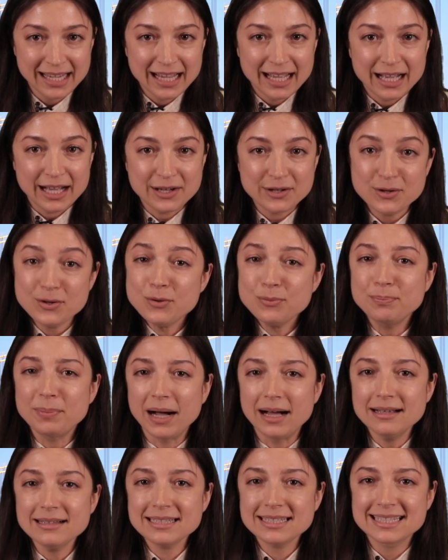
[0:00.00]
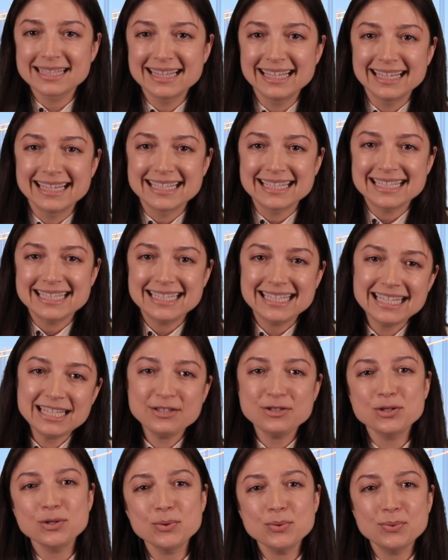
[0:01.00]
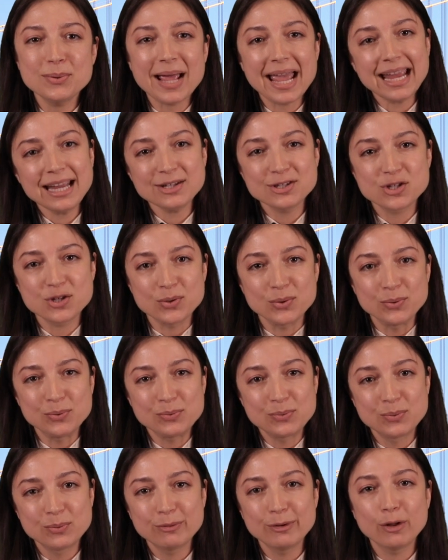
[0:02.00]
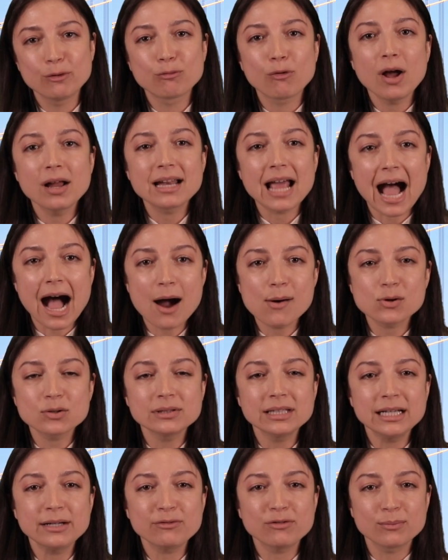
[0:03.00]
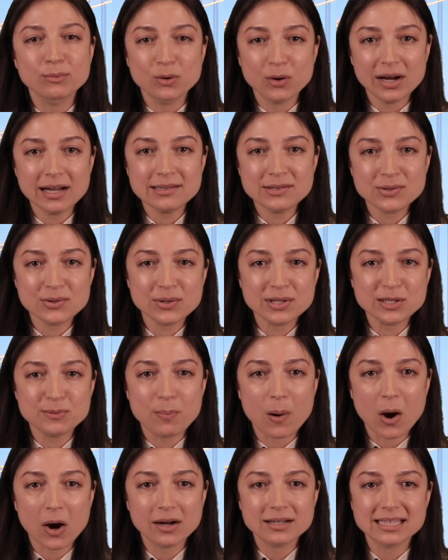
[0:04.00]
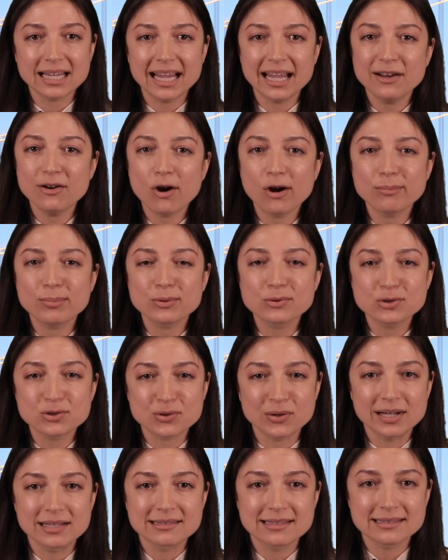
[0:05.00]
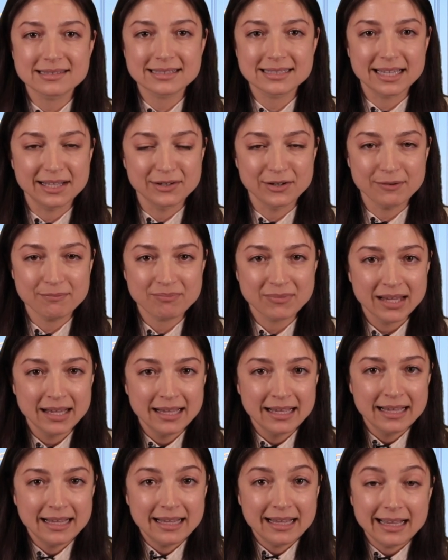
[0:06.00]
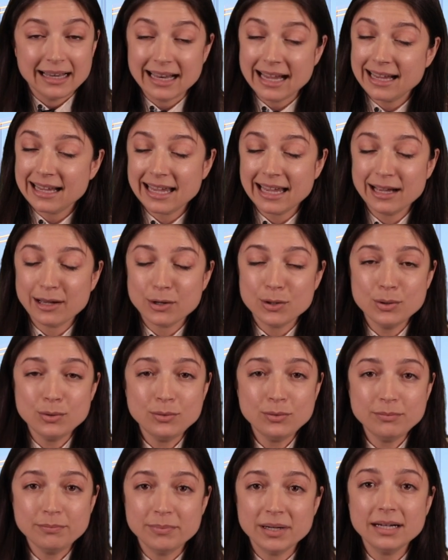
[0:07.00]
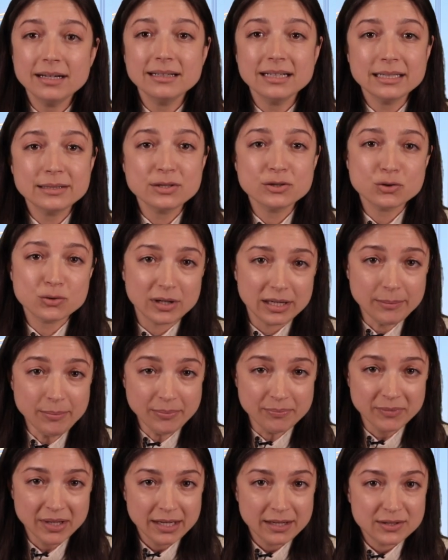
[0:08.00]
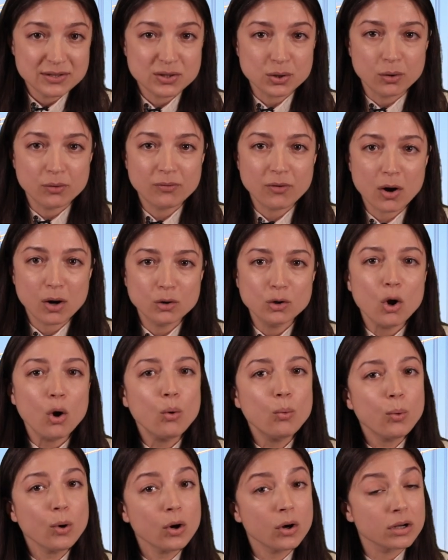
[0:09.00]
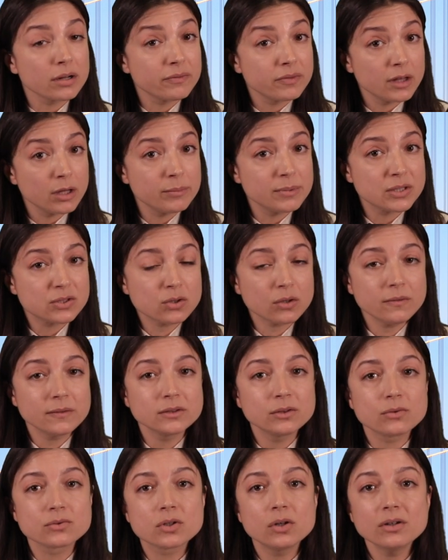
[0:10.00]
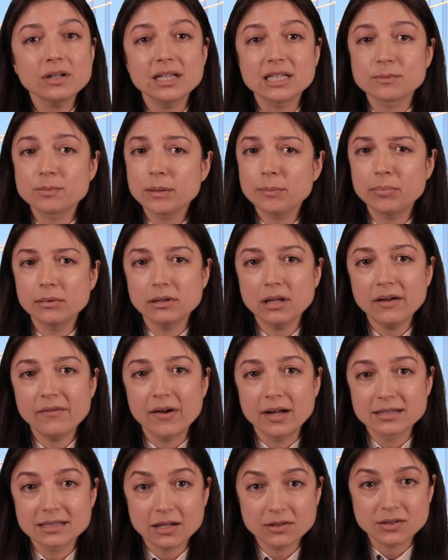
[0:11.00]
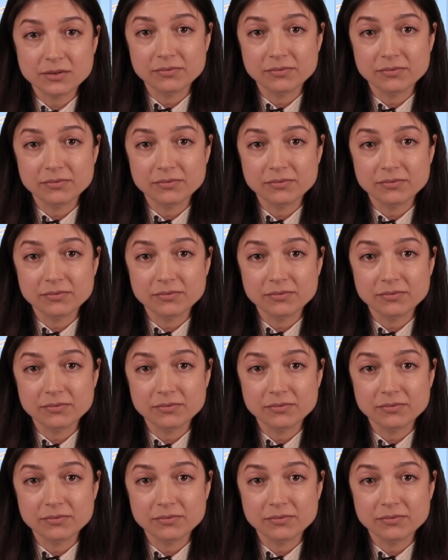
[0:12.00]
A new bus, the D2A2, will run hourly from Grand Circus Park to Ann Arbor's Transit Center. It ain't Cancun, but it's a trip. So far, no word if they'll be serving those cookies people love on Delta